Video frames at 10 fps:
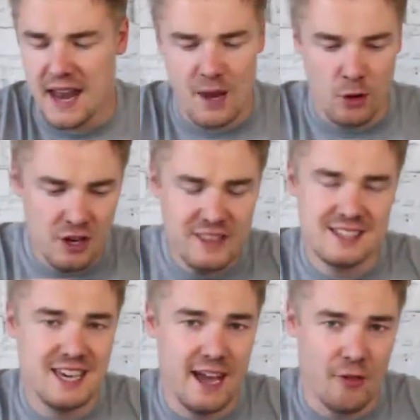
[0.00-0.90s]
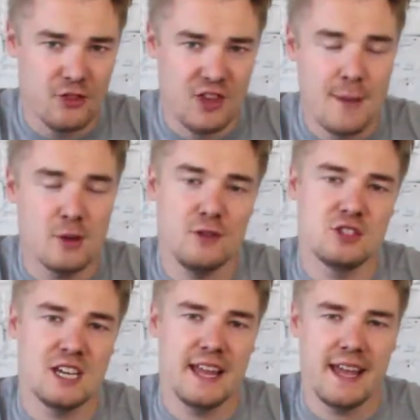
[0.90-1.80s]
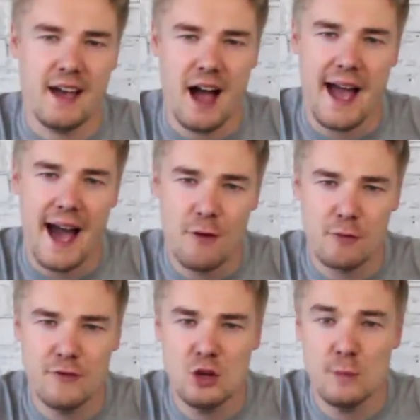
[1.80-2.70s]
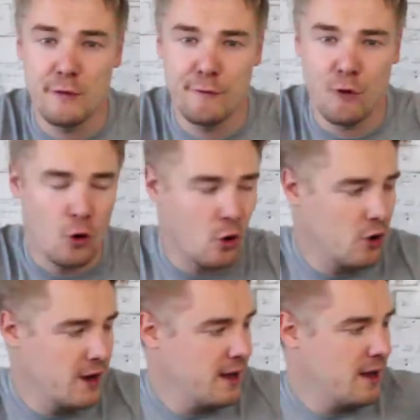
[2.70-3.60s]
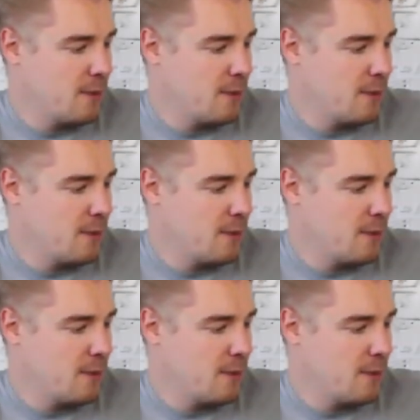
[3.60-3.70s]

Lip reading: Now a lot of this kit on the table you've seen here I have reviewed before.